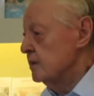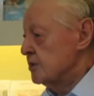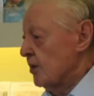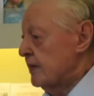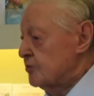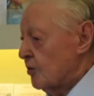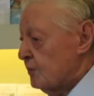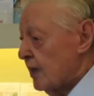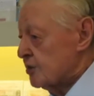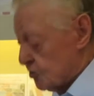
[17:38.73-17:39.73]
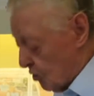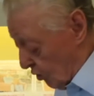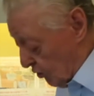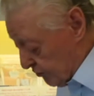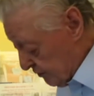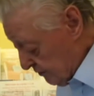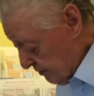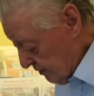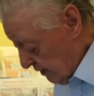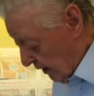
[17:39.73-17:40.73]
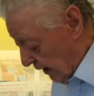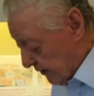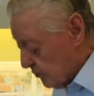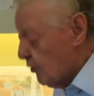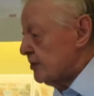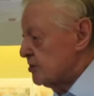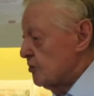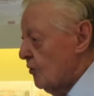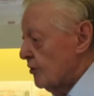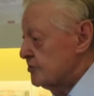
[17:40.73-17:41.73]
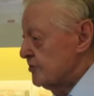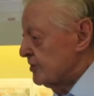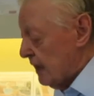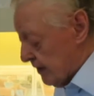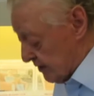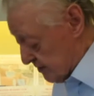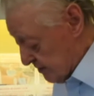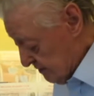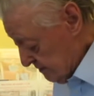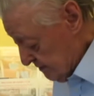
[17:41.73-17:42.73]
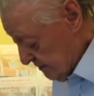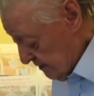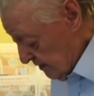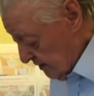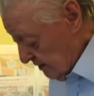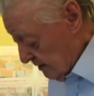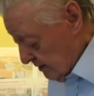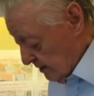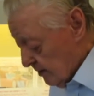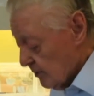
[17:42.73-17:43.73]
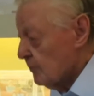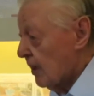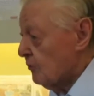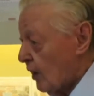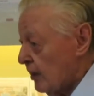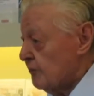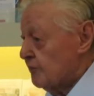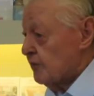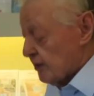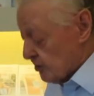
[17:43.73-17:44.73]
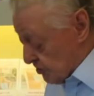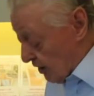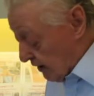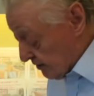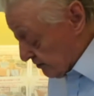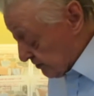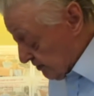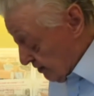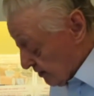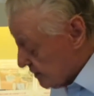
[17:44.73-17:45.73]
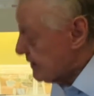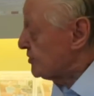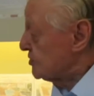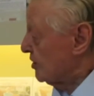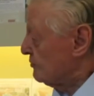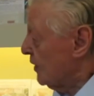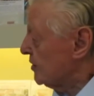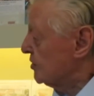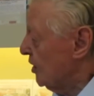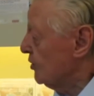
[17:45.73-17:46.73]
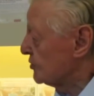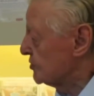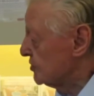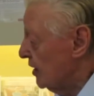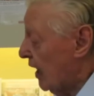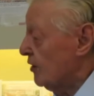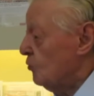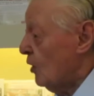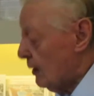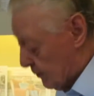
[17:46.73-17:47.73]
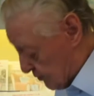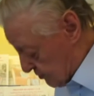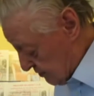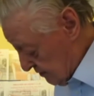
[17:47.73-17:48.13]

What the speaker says: So I took my sword and went towards the gate. My wife and child clutched at my coat and wept.